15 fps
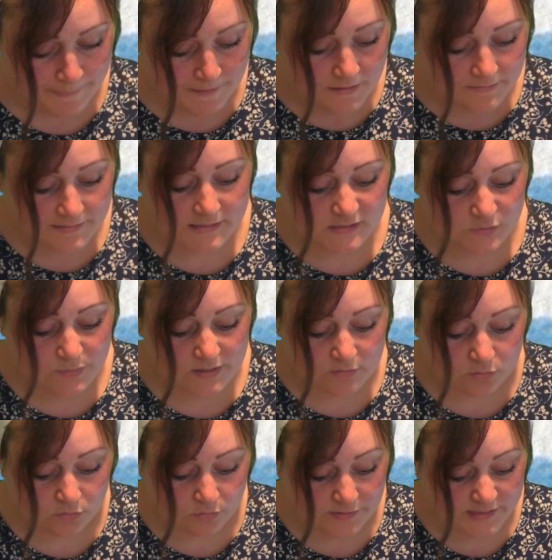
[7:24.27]
That's where
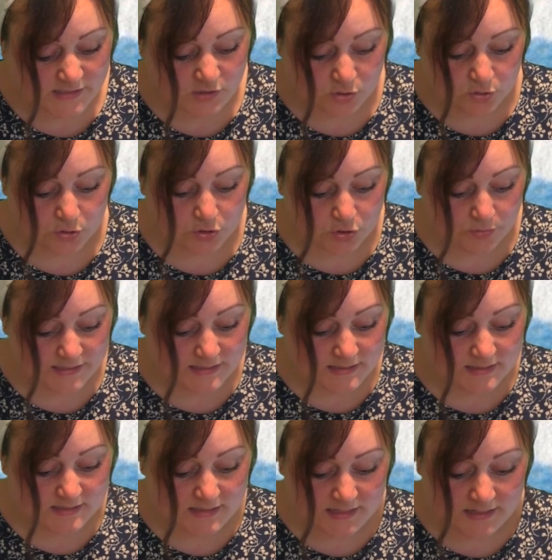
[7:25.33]
all these
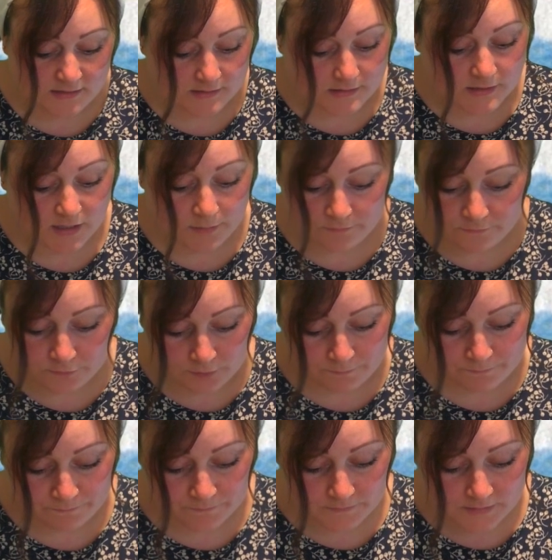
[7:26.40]
tortoises in England come from,
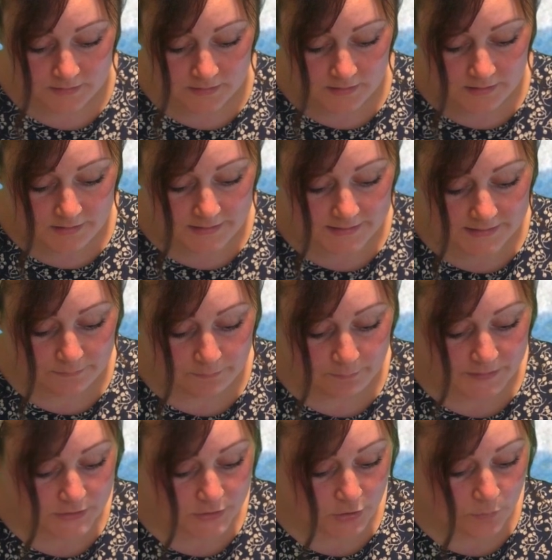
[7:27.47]
and a
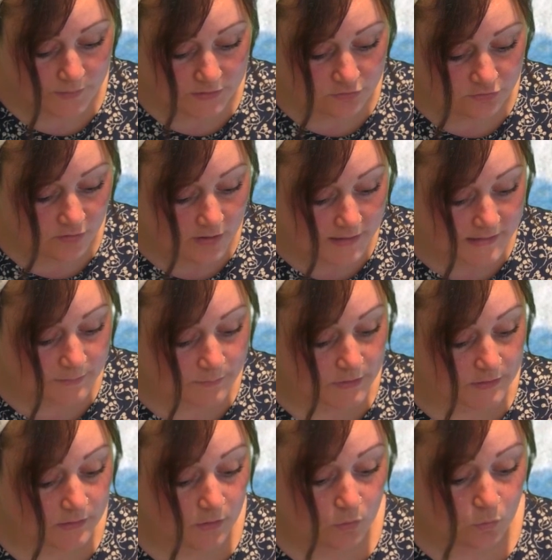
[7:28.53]
Bedouin
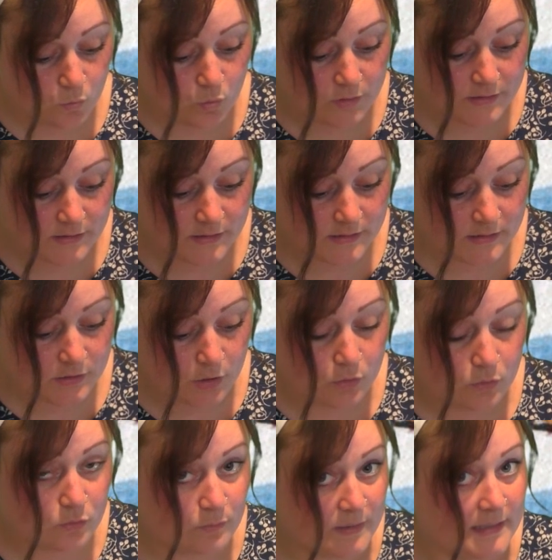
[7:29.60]
tribesman once
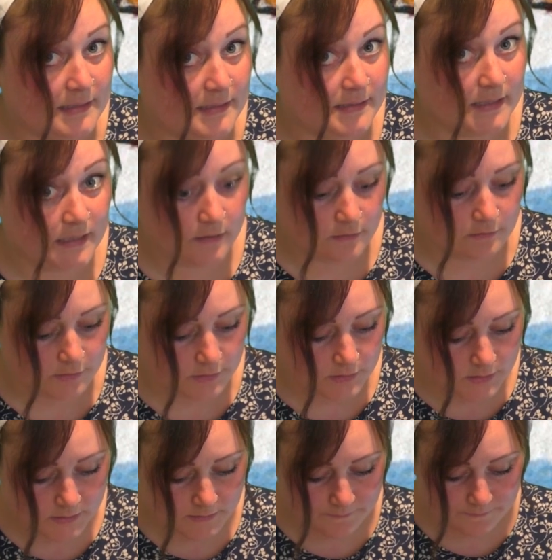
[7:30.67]
told me the
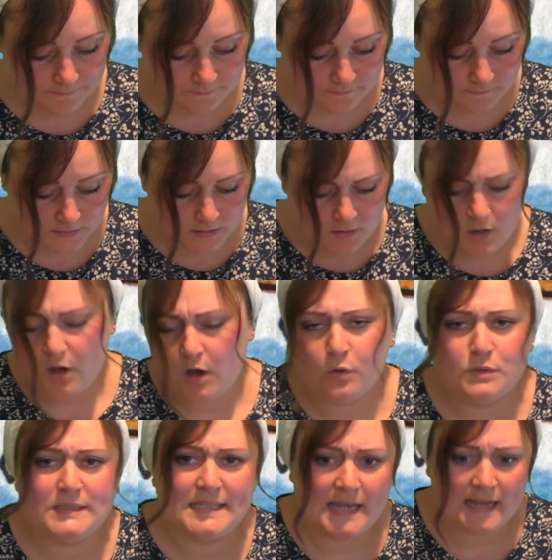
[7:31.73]
secret.
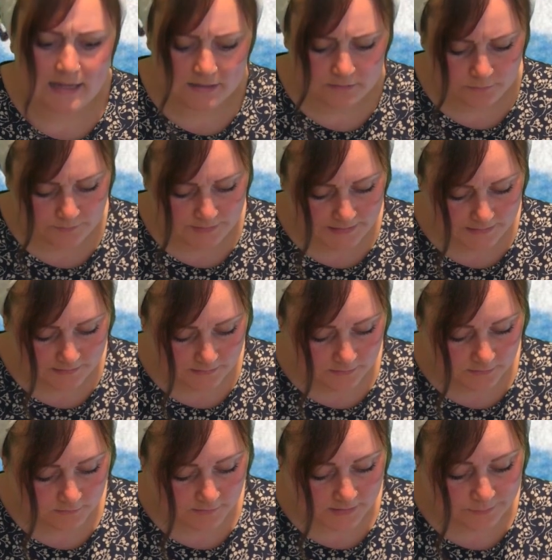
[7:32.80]
Oh, tell me,
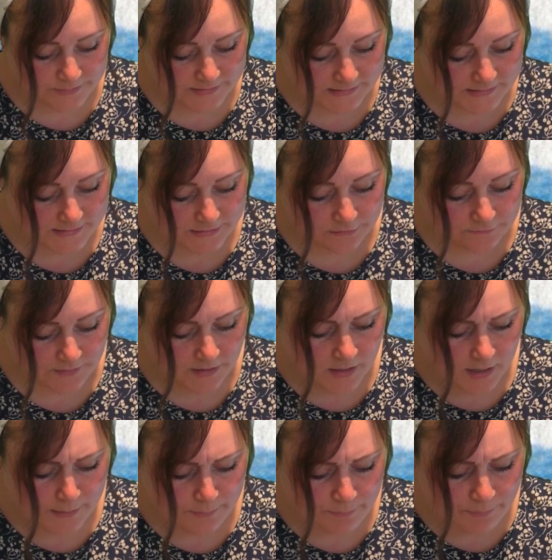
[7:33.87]
cried Mrs. Silver.
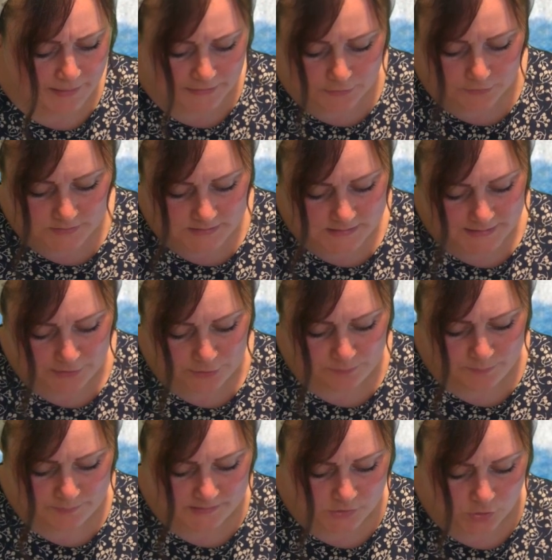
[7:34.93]
I beg you to tell
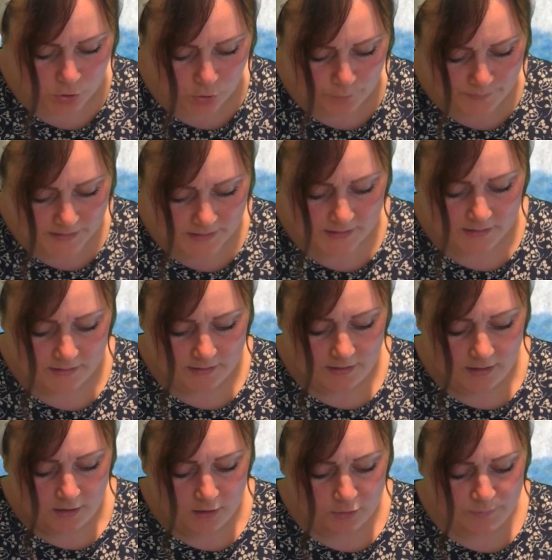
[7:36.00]
me, Mr. Hoppy.
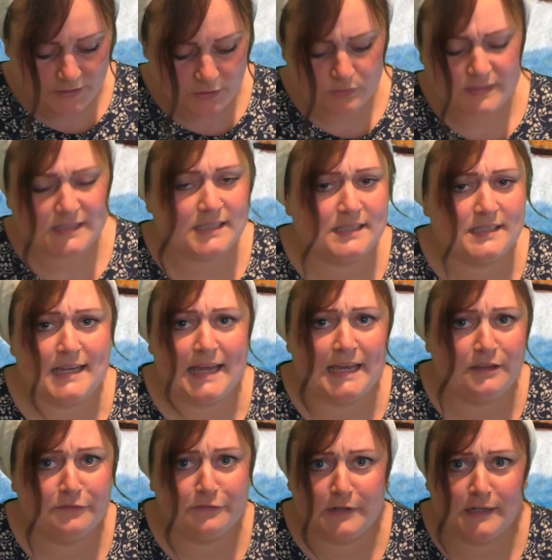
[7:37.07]
I'll be your
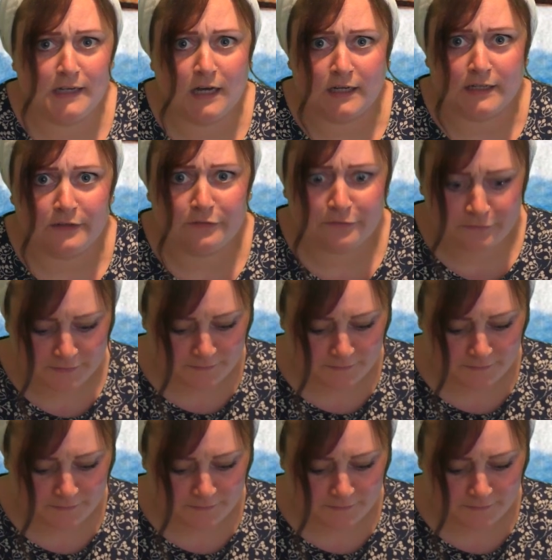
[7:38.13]
slave for life.